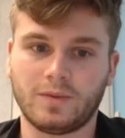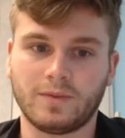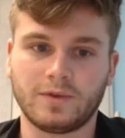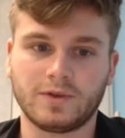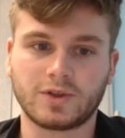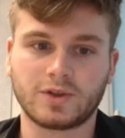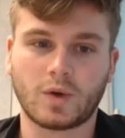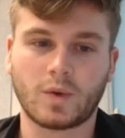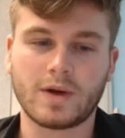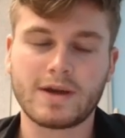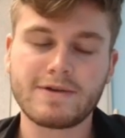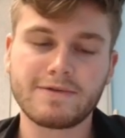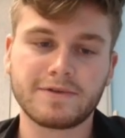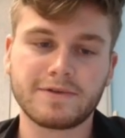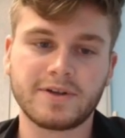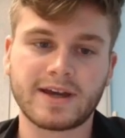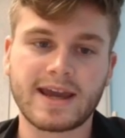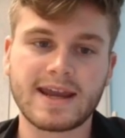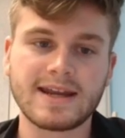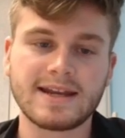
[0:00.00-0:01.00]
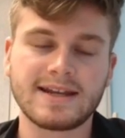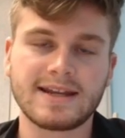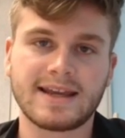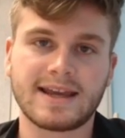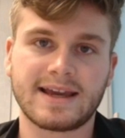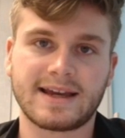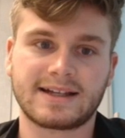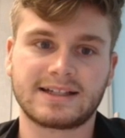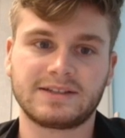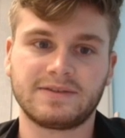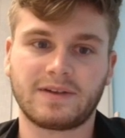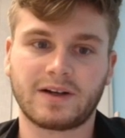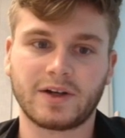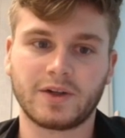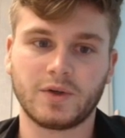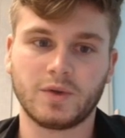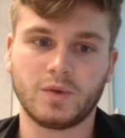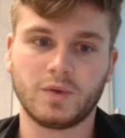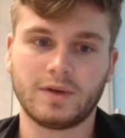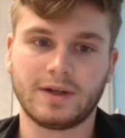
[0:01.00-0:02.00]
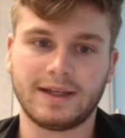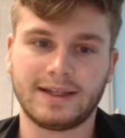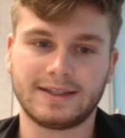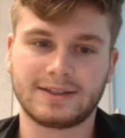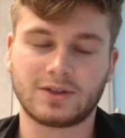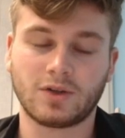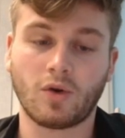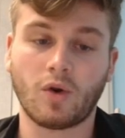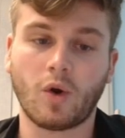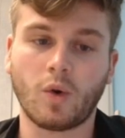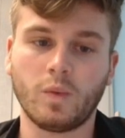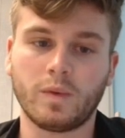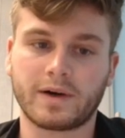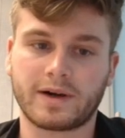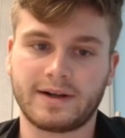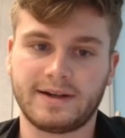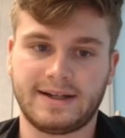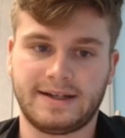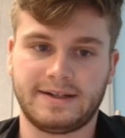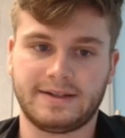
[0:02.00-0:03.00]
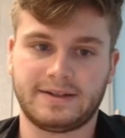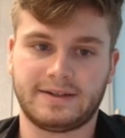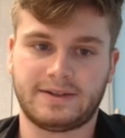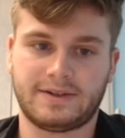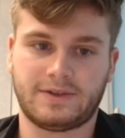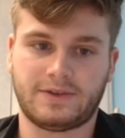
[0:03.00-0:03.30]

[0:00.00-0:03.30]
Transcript: So if the ADX value is lower than